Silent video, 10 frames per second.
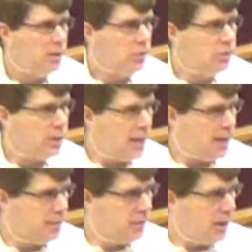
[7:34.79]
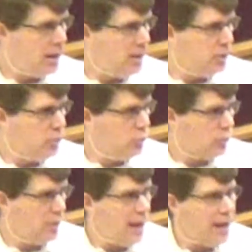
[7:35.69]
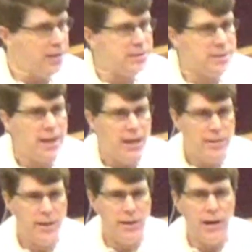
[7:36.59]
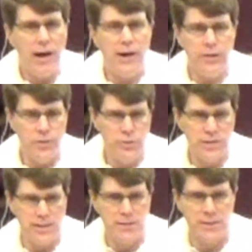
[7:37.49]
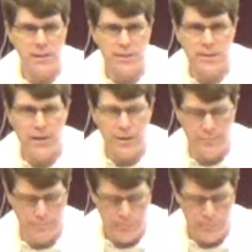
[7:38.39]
look at God who creates and then God who sends the Son.